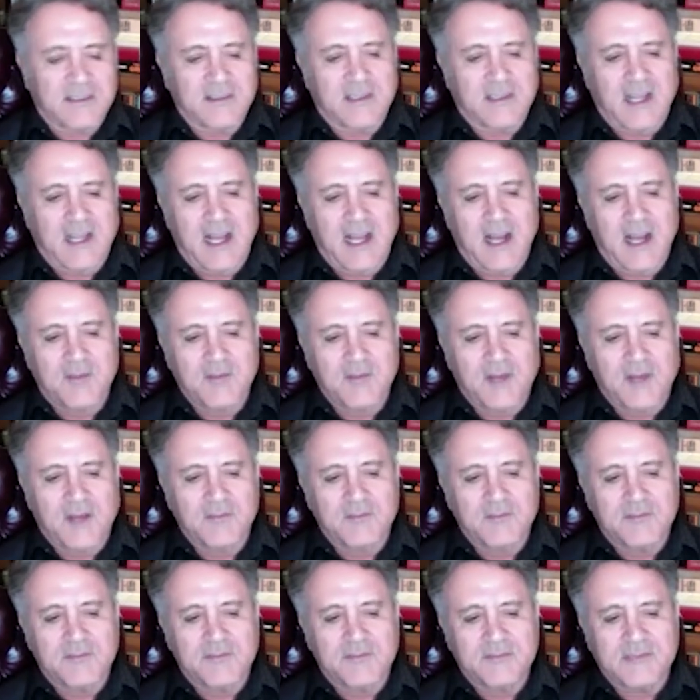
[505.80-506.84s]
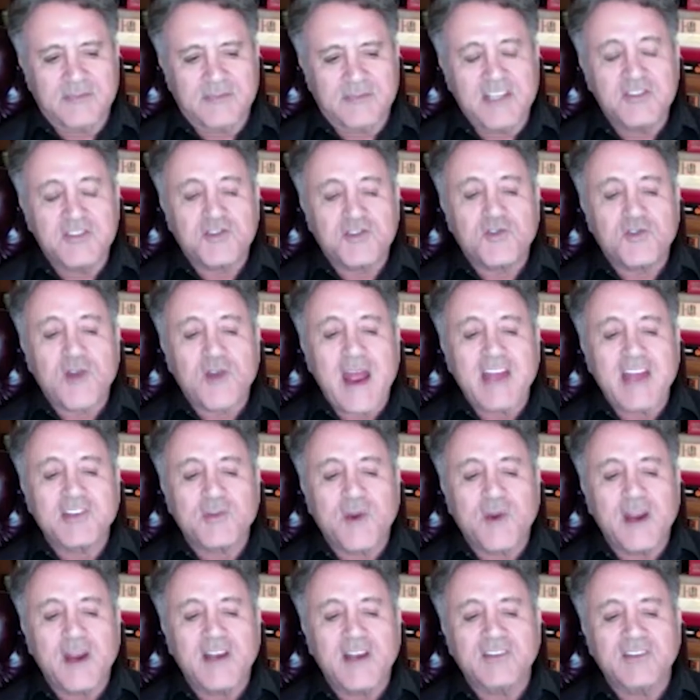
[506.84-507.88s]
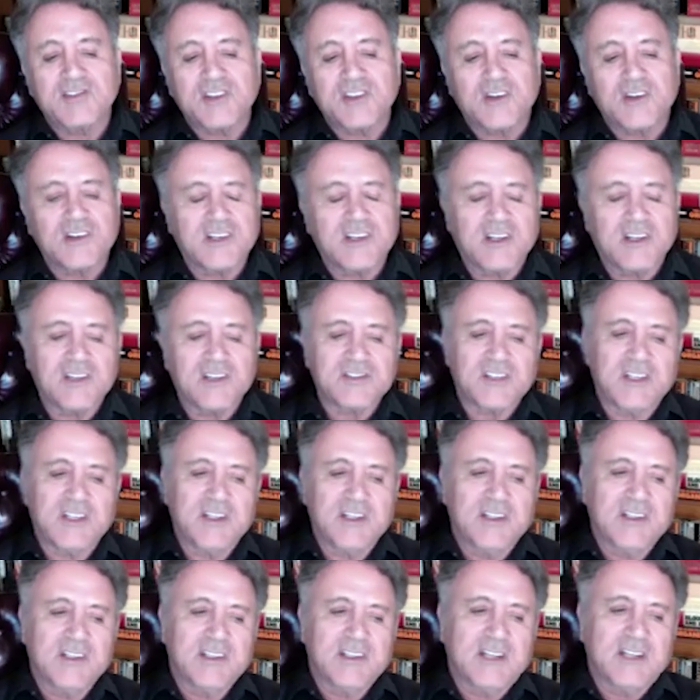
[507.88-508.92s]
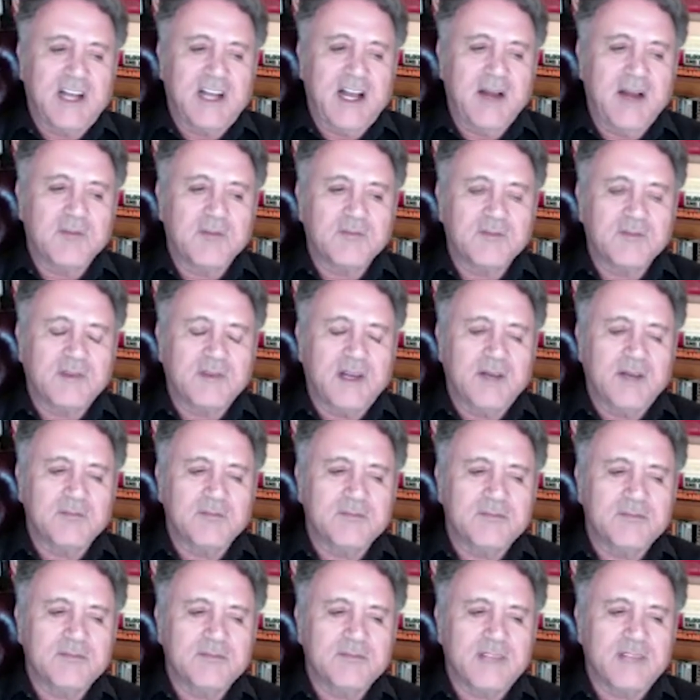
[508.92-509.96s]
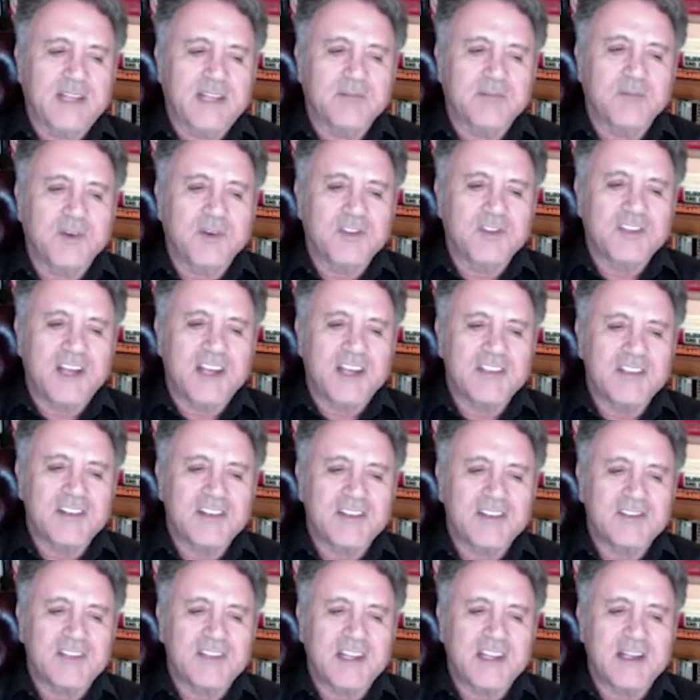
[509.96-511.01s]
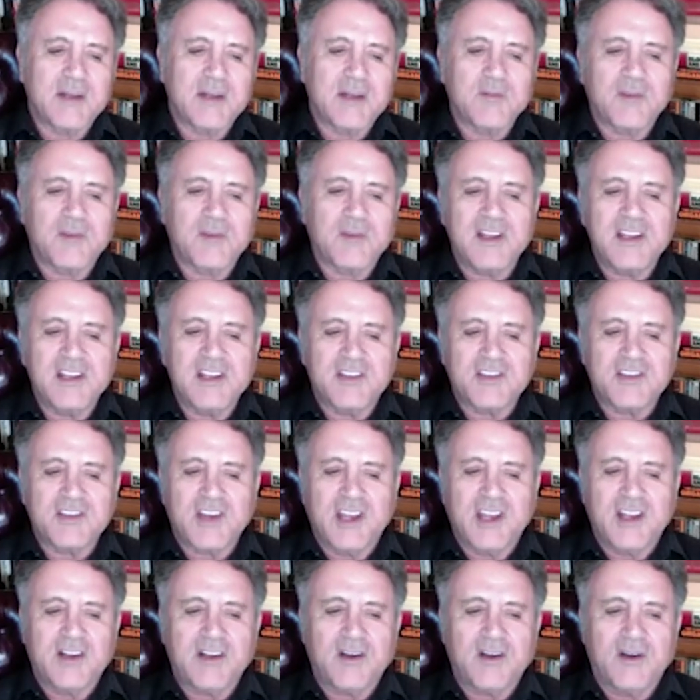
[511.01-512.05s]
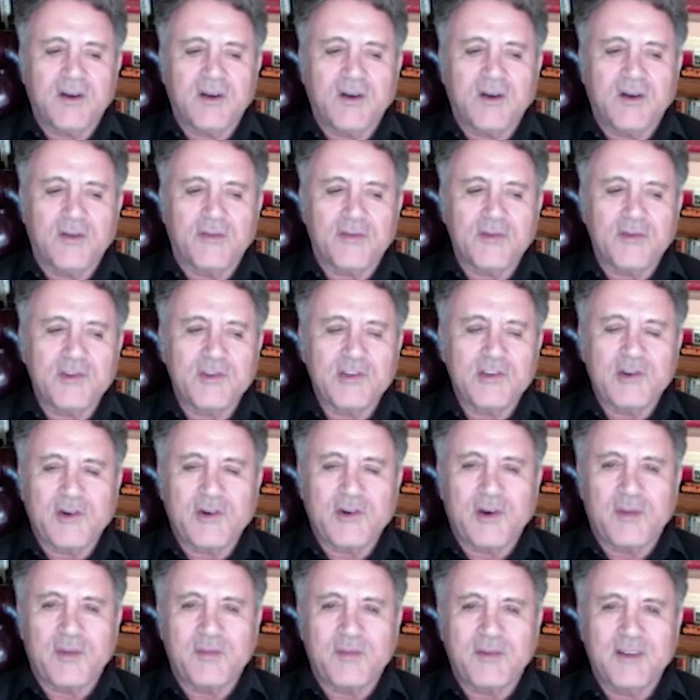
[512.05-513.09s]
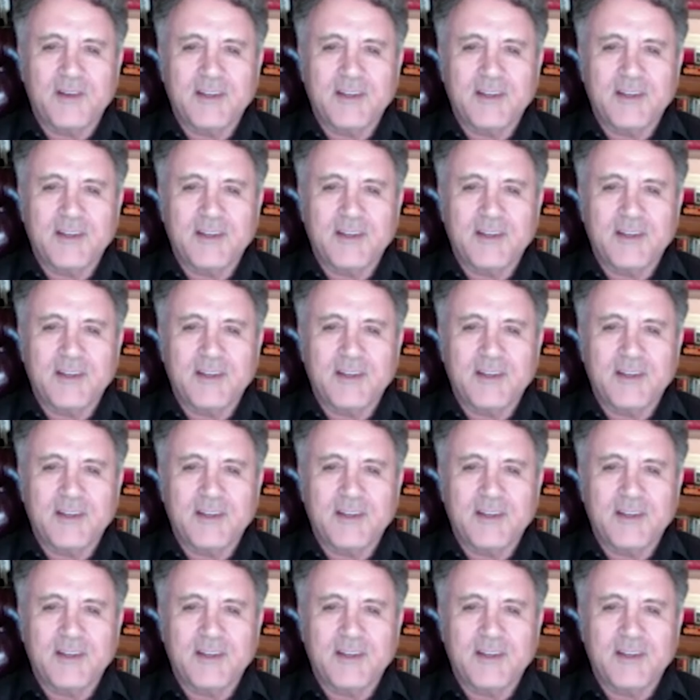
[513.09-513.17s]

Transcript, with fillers: I'm I'm he's graduating. So he goes, I'm I'm like most guys those days, I'm gonna hitchhike all through Europe.